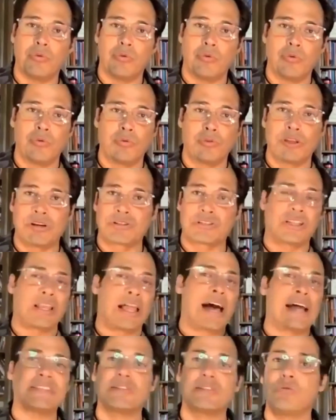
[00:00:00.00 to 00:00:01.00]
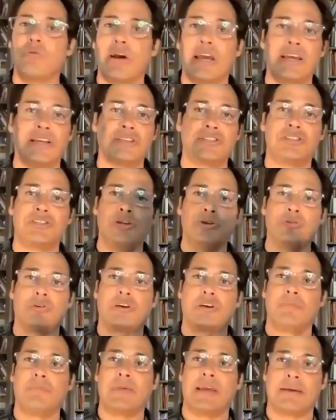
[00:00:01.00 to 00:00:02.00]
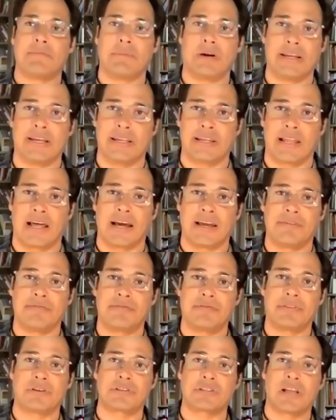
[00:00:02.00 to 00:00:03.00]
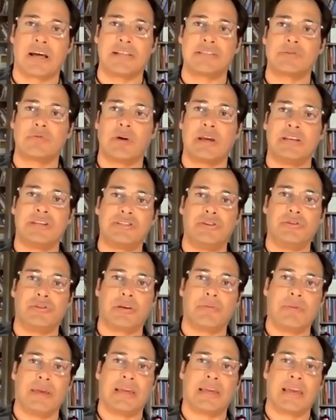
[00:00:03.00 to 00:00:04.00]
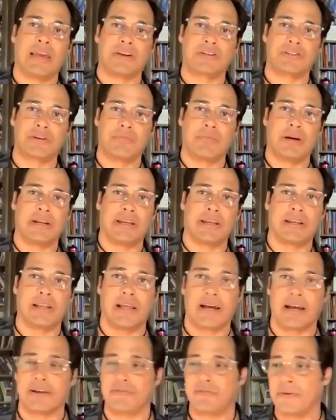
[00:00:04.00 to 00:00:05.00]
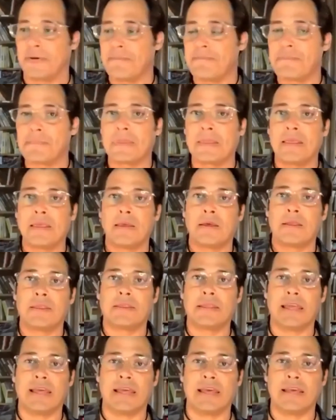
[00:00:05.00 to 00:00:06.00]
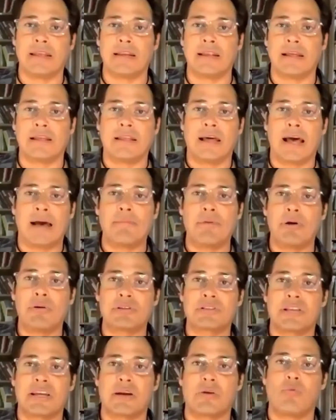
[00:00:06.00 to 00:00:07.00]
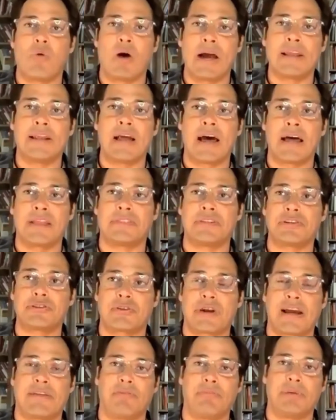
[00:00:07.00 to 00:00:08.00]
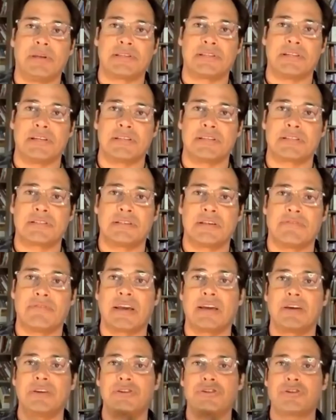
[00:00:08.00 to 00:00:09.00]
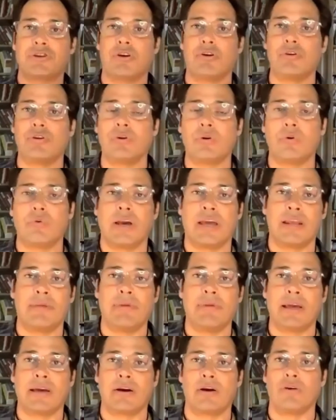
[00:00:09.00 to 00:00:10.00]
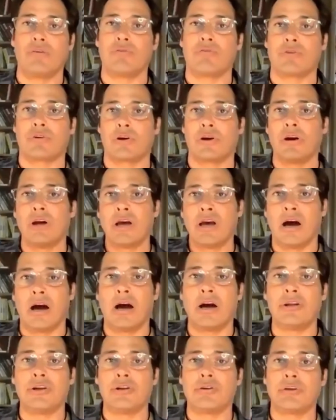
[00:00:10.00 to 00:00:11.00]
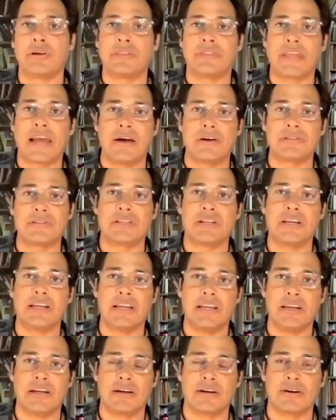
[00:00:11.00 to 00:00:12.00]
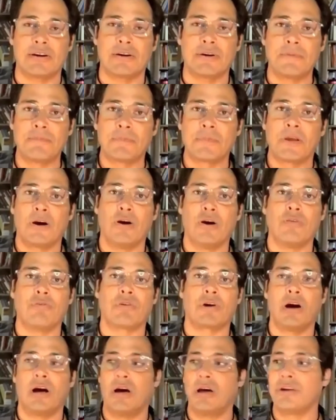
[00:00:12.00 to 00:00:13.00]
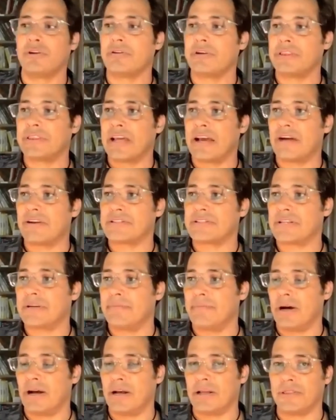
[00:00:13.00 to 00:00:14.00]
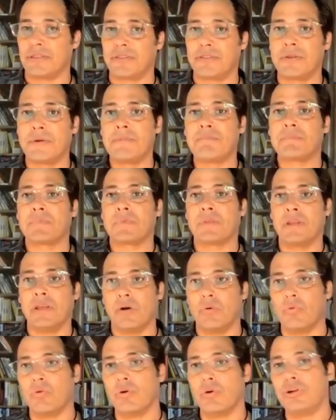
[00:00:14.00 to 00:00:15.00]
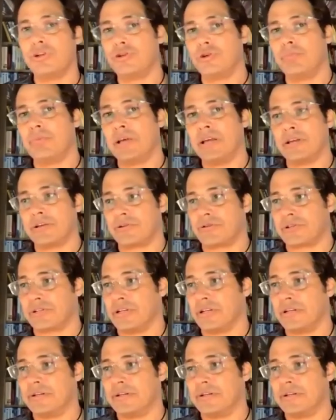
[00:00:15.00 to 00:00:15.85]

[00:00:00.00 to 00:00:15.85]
there's lots of ways you can make money in life. There's lots of ways you can make extra money in life. And I'm always like, why not the travel business? If I could show you a way to make over 100,000 a year, over 100,000 a month, would you be interested?